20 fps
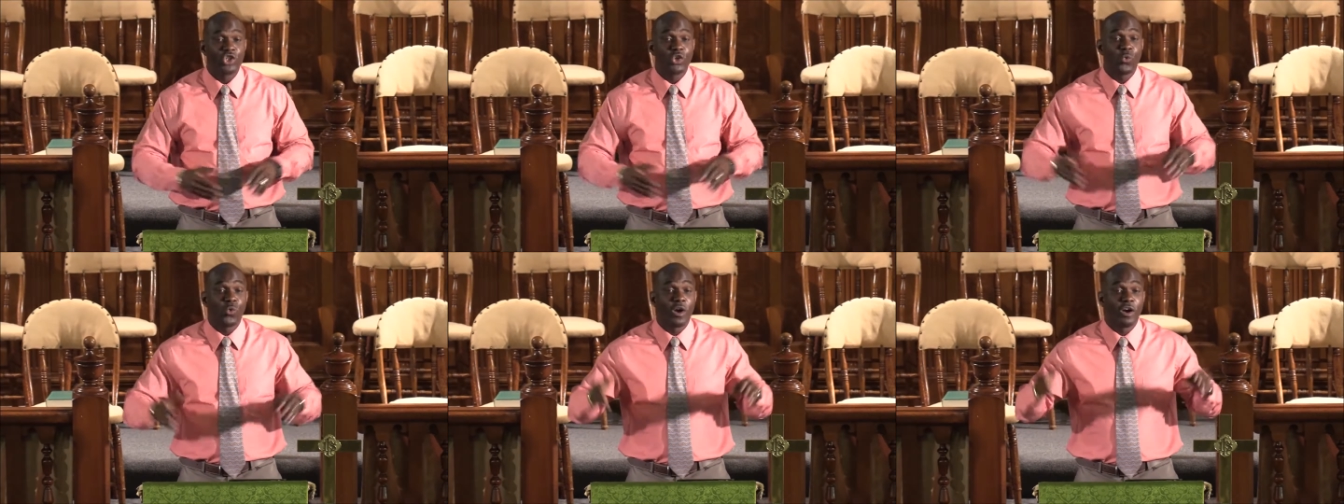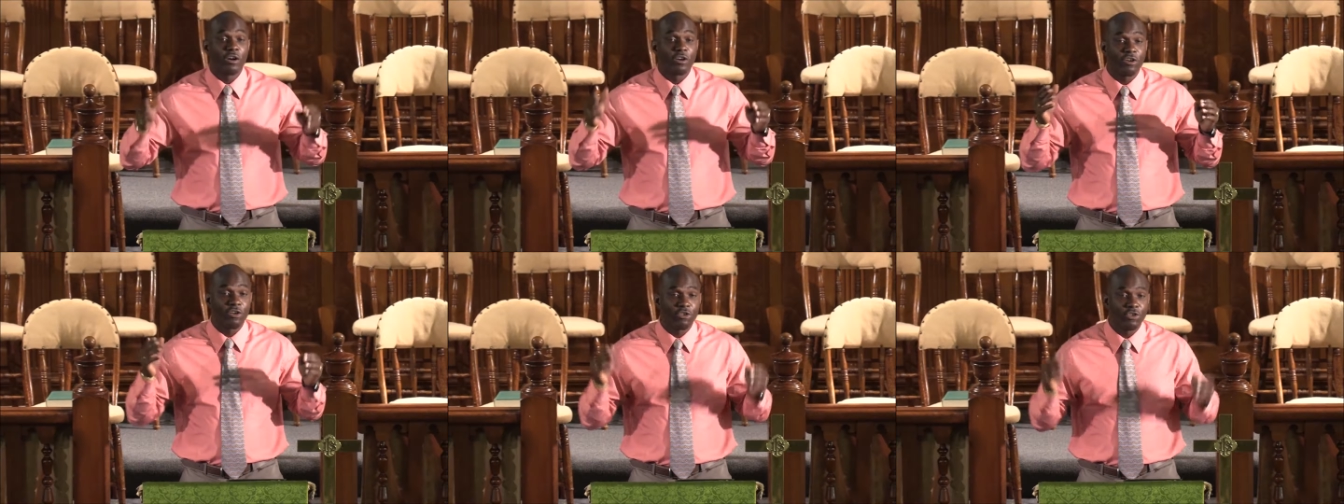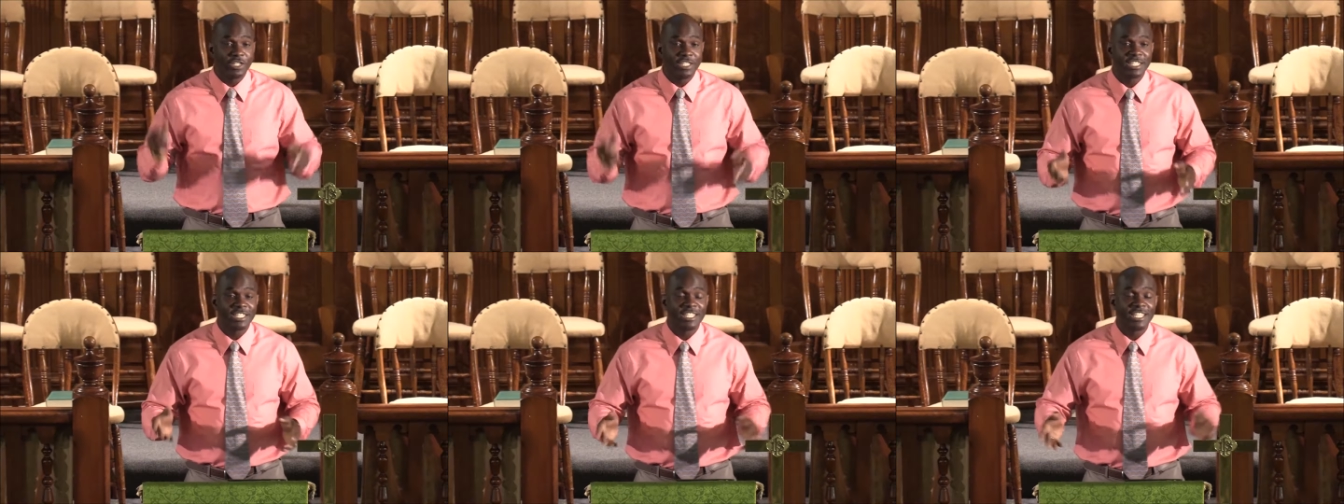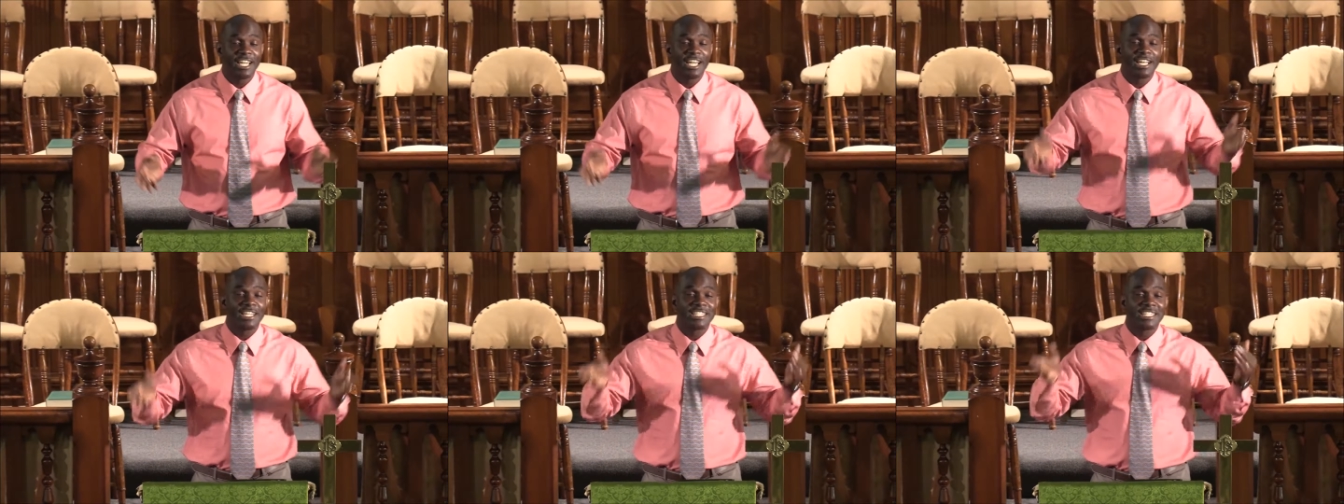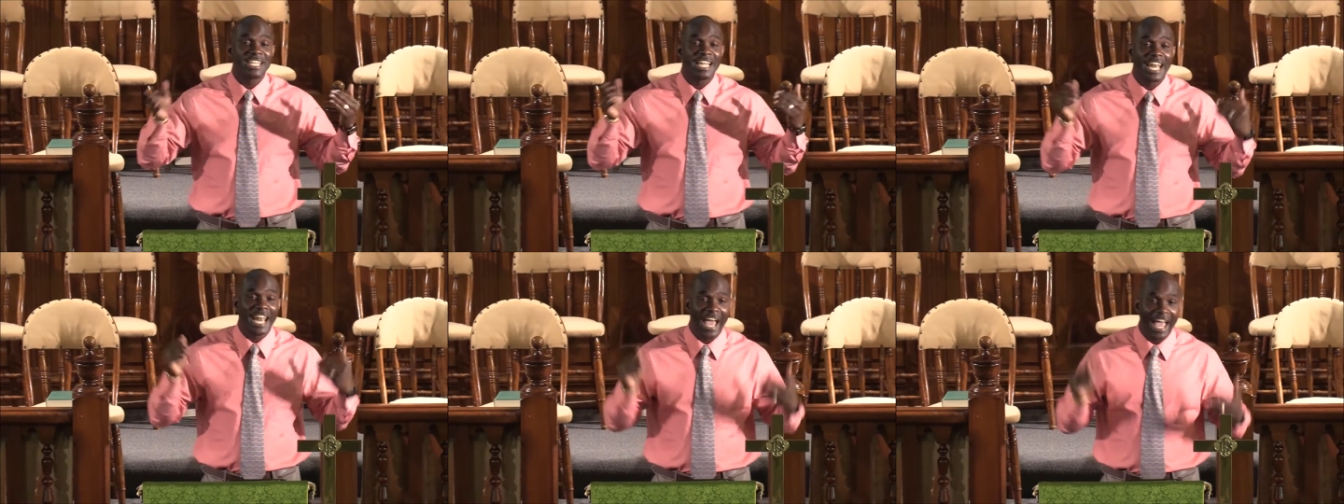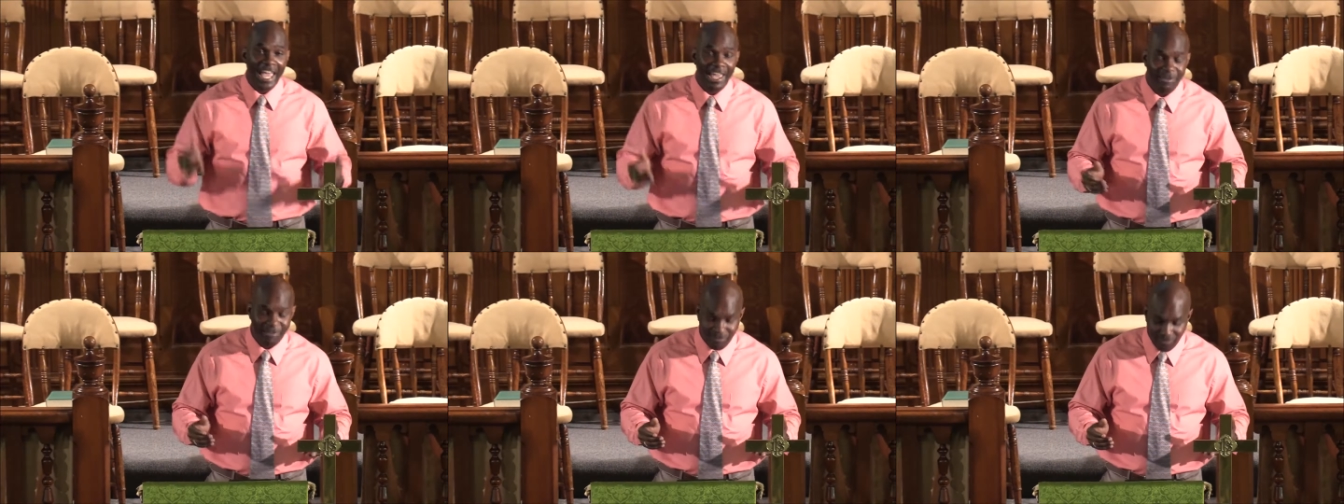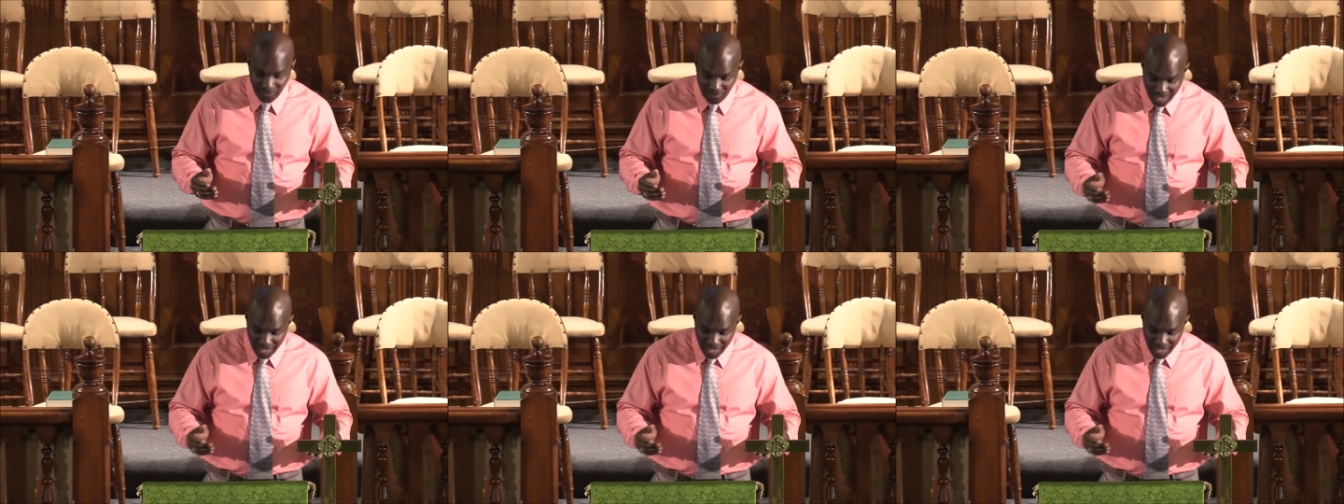to a Christian's life